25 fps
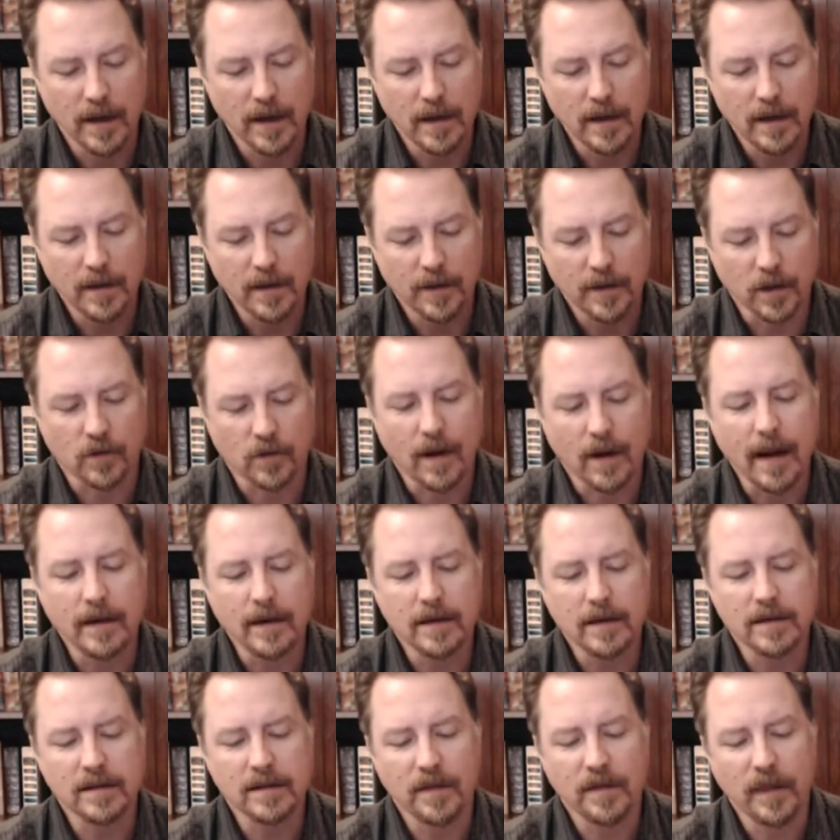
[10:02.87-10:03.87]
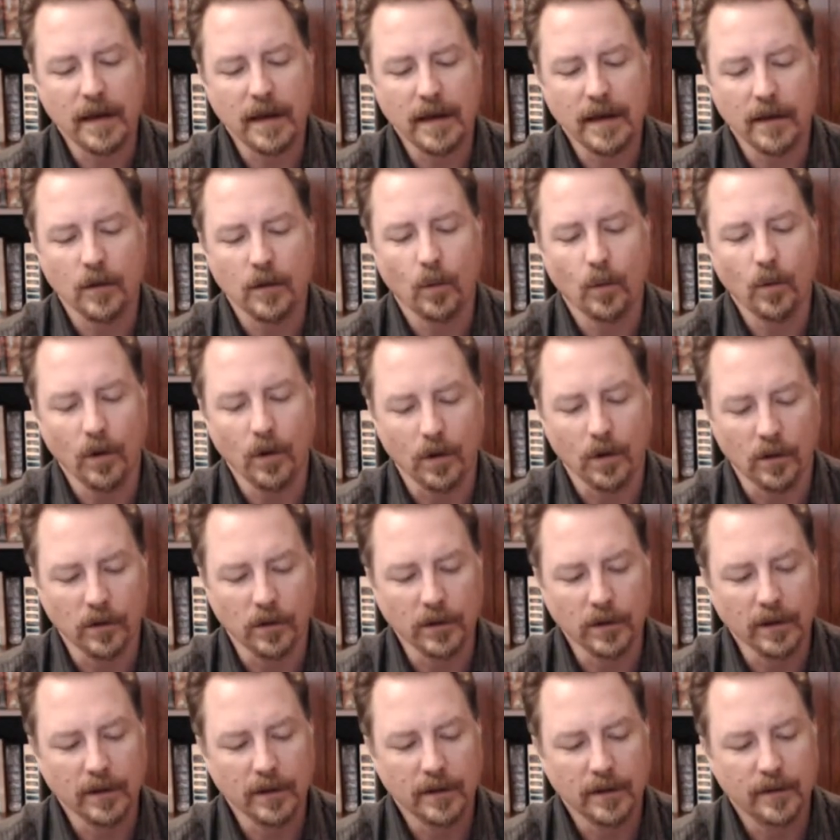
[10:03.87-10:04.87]
the grandest thing in the
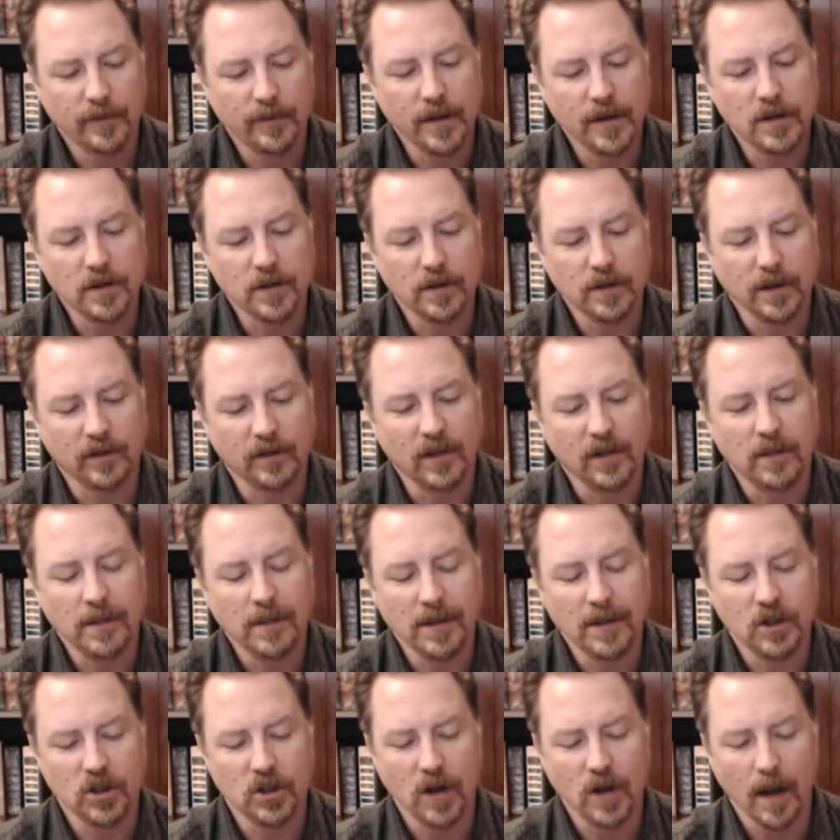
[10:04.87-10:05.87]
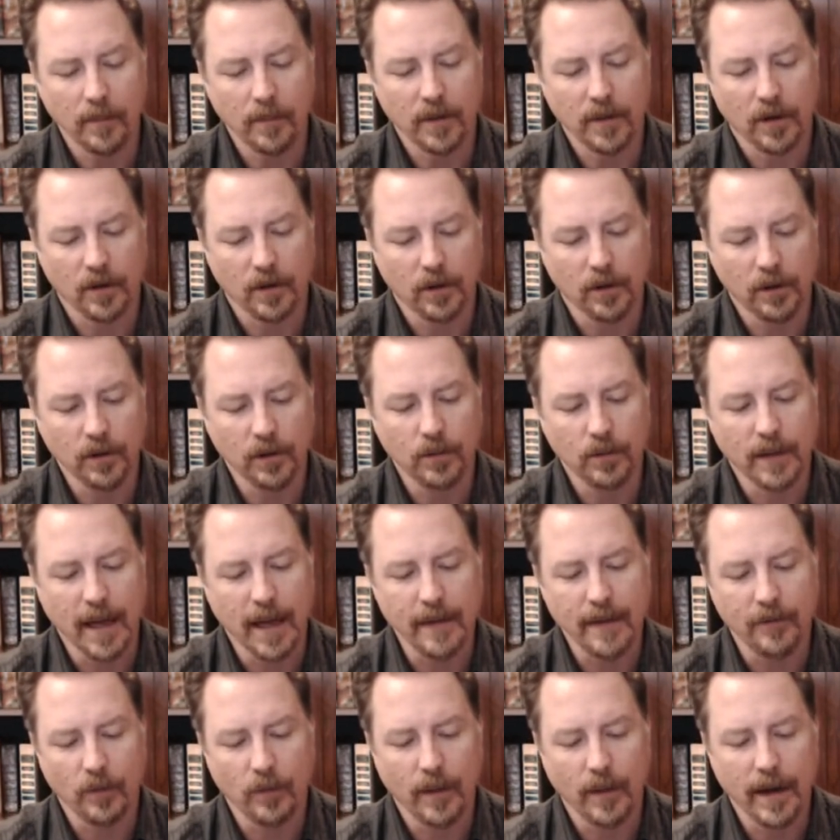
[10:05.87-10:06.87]
world, featured a timid shop girl who
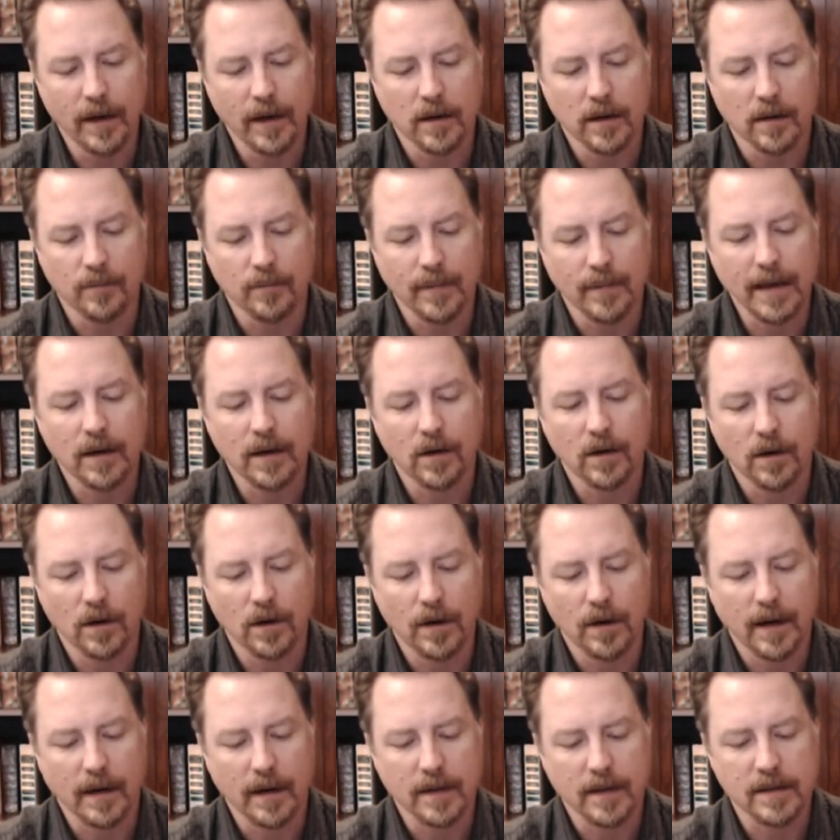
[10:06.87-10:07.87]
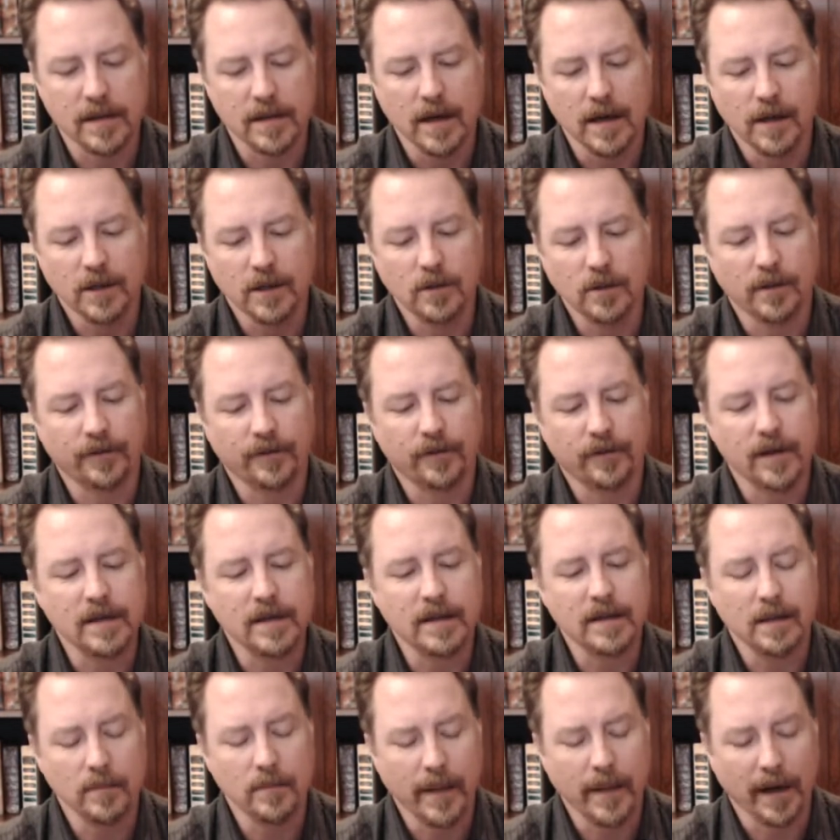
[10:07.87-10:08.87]
gave away her meager earnings to a
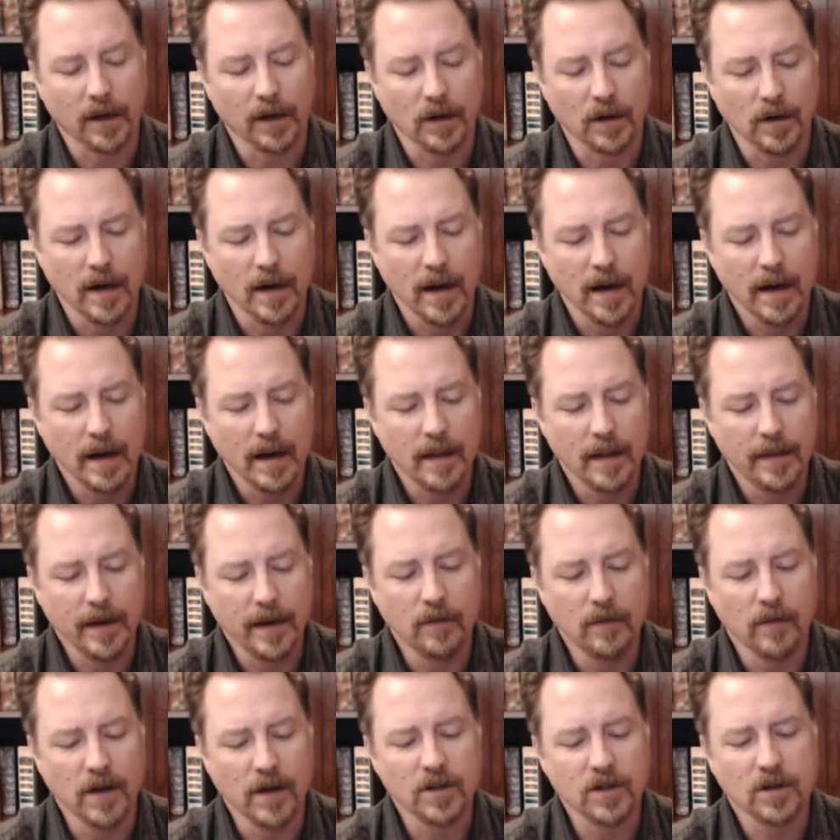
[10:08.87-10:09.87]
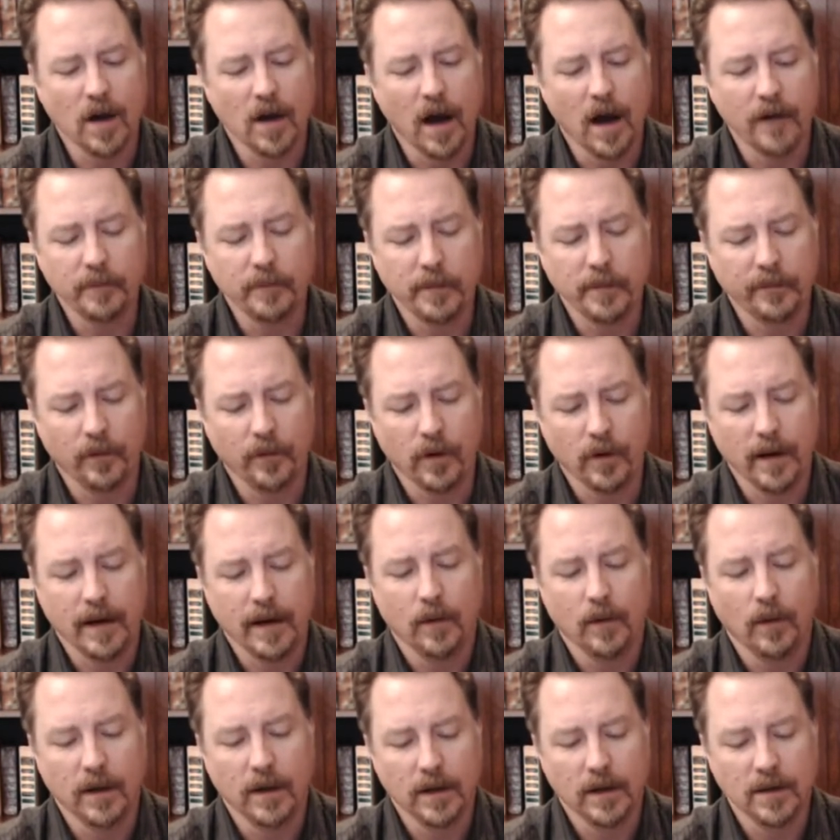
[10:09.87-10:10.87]
freezing beggar, then rushed off before
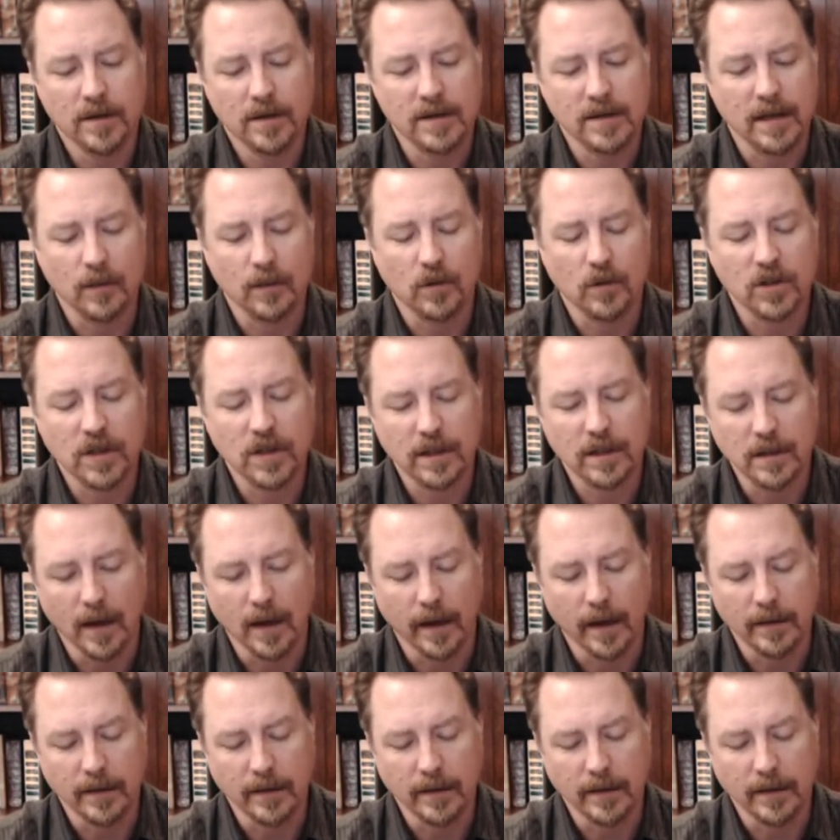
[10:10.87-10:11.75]
anyone could see what she'd done.